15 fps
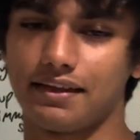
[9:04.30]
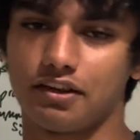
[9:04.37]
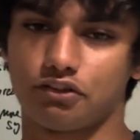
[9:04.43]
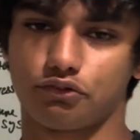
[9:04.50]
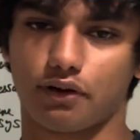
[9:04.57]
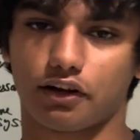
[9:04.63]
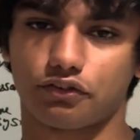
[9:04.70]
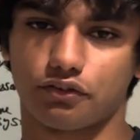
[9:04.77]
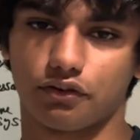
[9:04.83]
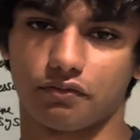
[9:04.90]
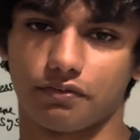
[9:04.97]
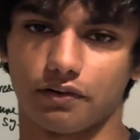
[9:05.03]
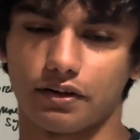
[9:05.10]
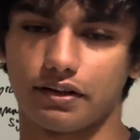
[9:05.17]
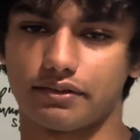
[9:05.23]
structure
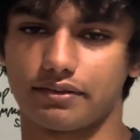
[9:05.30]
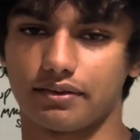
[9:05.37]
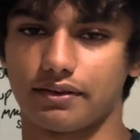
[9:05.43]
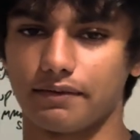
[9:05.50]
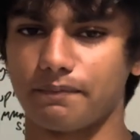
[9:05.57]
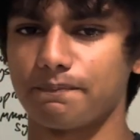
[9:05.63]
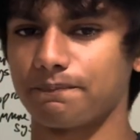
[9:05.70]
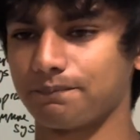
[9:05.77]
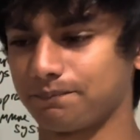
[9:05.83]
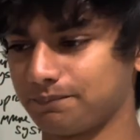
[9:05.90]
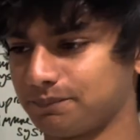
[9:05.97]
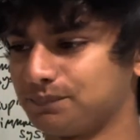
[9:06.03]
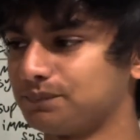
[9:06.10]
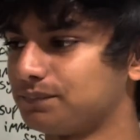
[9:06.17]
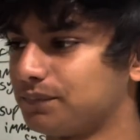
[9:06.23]
for it to,
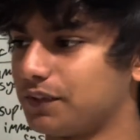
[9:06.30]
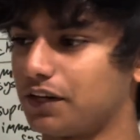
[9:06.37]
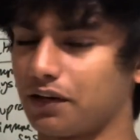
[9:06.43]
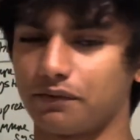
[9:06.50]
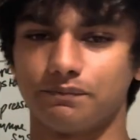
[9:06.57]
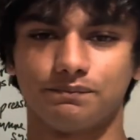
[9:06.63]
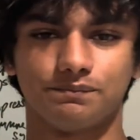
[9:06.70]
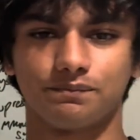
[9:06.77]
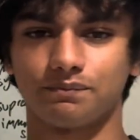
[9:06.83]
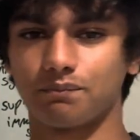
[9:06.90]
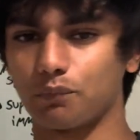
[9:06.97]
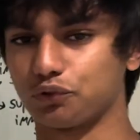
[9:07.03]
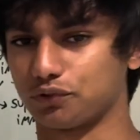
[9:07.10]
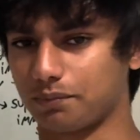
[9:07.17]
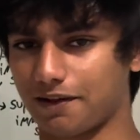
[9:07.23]

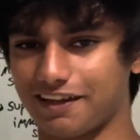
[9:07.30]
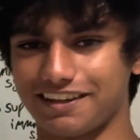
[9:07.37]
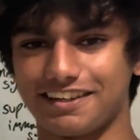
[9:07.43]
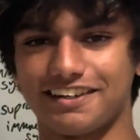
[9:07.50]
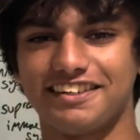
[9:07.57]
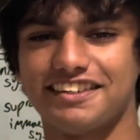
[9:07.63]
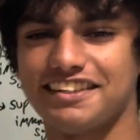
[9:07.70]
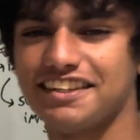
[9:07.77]
multiply in.